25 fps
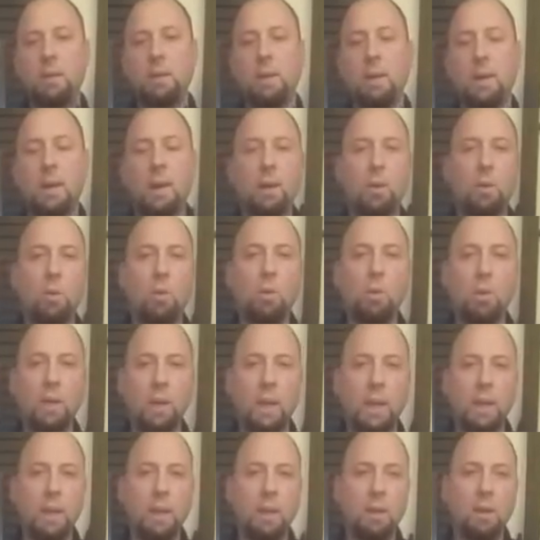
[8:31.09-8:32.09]
not
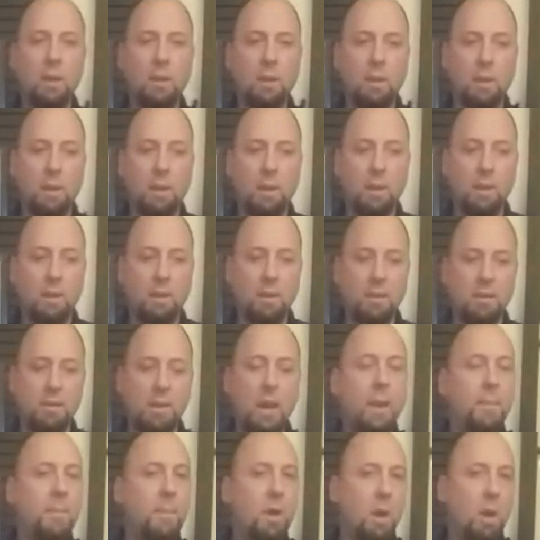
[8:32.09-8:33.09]
only in the
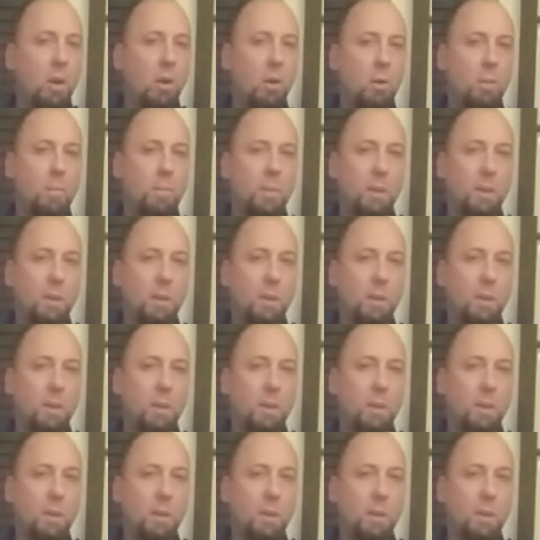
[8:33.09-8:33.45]
same note,